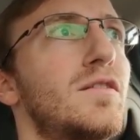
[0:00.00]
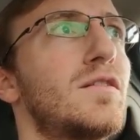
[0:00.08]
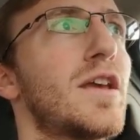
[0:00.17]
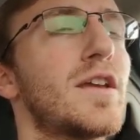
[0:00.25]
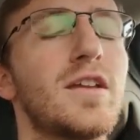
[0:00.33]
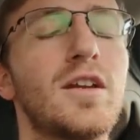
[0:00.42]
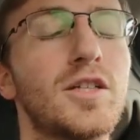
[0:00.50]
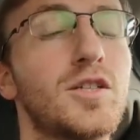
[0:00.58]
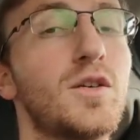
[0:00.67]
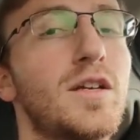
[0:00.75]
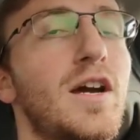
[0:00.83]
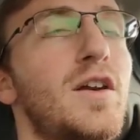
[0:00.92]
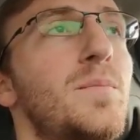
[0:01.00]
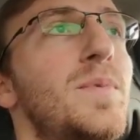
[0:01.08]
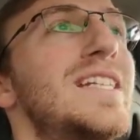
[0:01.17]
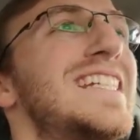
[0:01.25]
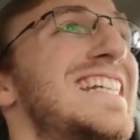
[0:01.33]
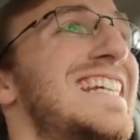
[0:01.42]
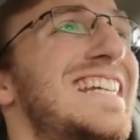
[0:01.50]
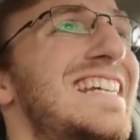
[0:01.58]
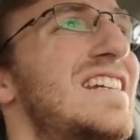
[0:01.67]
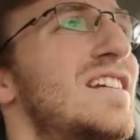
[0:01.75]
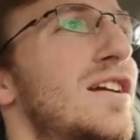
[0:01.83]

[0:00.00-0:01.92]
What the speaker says: taking into account MPGE.